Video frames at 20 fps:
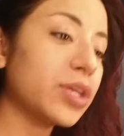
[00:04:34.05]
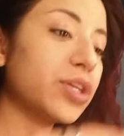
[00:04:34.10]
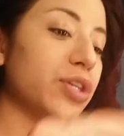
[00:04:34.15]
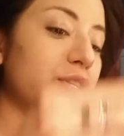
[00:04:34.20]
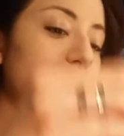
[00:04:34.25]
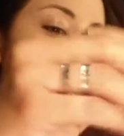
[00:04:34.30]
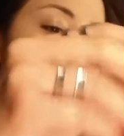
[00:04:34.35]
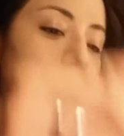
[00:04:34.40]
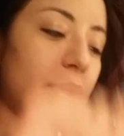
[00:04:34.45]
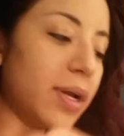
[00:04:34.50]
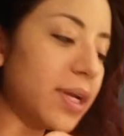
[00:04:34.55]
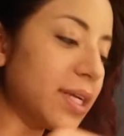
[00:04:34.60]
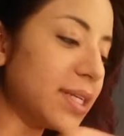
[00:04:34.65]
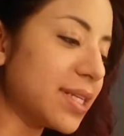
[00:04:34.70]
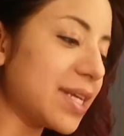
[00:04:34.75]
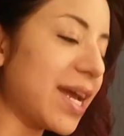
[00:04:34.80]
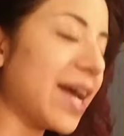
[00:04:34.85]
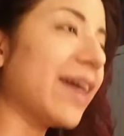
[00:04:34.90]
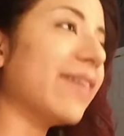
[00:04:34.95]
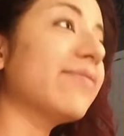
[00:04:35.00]
You don't want it
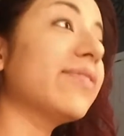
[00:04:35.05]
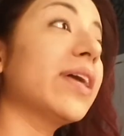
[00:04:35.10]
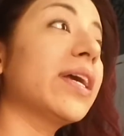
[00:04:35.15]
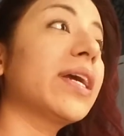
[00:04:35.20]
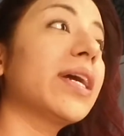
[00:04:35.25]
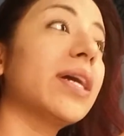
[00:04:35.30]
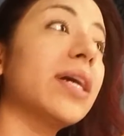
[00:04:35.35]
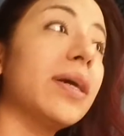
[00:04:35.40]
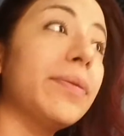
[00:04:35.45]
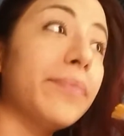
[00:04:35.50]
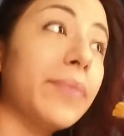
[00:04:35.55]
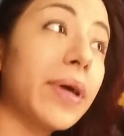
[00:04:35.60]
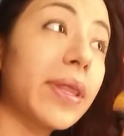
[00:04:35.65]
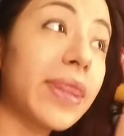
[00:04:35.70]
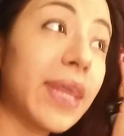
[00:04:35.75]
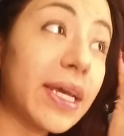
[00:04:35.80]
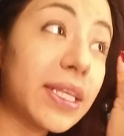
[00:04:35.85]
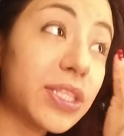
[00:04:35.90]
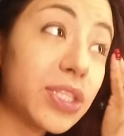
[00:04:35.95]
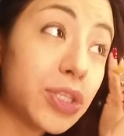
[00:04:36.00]
to have like
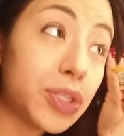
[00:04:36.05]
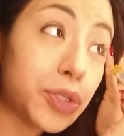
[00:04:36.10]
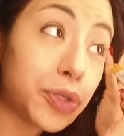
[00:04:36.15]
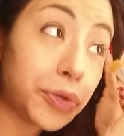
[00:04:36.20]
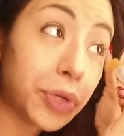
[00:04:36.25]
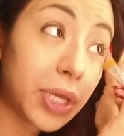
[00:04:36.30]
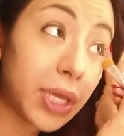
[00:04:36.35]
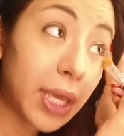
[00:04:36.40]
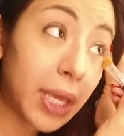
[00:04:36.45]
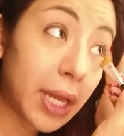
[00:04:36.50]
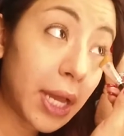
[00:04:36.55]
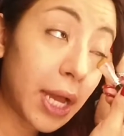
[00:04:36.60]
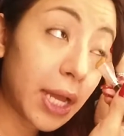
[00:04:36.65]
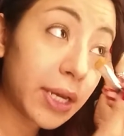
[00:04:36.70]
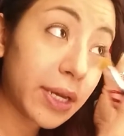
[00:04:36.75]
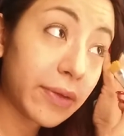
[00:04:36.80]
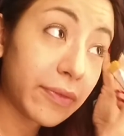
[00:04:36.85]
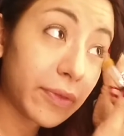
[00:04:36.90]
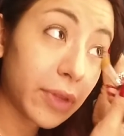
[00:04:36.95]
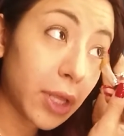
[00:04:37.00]
that streaky
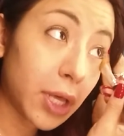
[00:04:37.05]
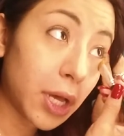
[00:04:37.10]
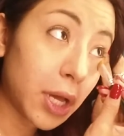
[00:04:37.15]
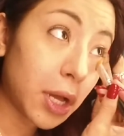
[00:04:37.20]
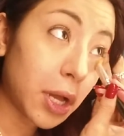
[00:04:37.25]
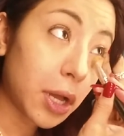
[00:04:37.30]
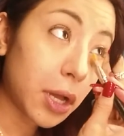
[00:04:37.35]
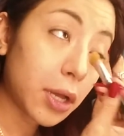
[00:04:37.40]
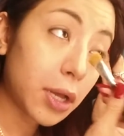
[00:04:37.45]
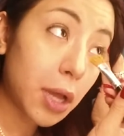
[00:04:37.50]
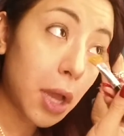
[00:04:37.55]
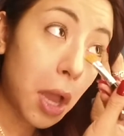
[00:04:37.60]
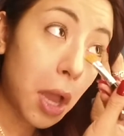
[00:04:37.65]
kind of look.